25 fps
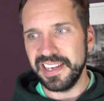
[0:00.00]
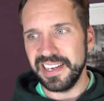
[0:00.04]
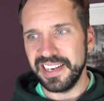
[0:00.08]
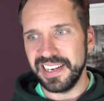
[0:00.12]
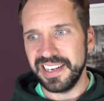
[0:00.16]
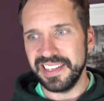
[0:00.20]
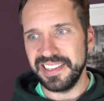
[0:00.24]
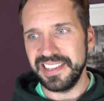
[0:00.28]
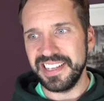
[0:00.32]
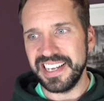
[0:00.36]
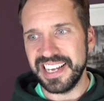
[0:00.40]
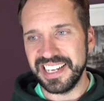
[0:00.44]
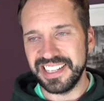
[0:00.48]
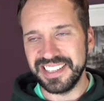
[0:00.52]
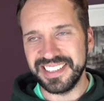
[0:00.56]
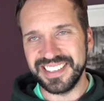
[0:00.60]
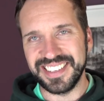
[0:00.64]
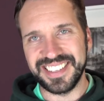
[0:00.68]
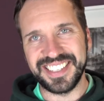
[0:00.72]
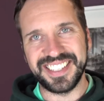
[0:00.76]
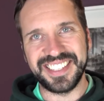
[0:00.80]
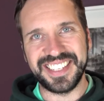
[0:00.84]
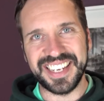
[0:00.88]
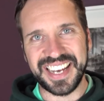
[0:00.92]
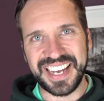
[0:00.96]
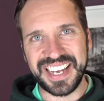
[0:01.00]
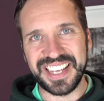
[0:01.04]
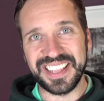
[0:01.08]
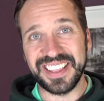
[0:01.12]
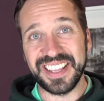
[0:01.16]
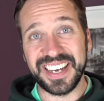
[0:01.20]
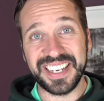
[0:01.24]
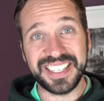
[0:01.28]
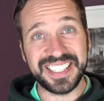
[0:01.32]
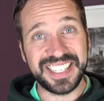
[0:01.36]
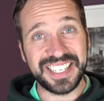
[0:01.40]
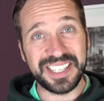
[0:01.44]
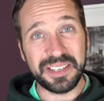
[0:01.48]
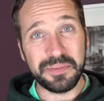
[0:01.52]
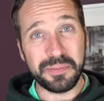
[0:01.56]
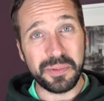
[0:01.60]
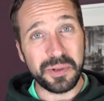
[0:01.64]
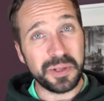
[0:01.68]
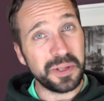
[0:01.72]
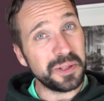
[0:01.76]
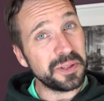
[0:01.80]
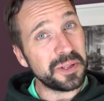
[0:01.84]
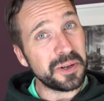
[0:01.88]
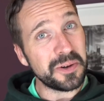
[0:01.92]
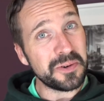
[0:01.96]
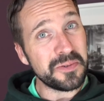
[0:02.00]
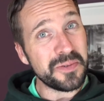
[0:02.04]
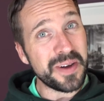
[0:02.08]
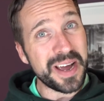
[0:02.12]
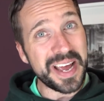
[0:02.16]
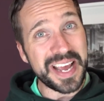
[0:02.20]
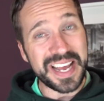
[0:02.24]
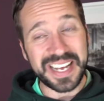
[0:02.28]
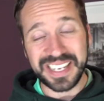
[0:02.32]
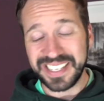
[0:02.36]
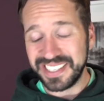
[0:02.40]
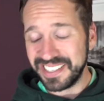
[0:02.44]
at the end of the day, like to hit the ball a long way,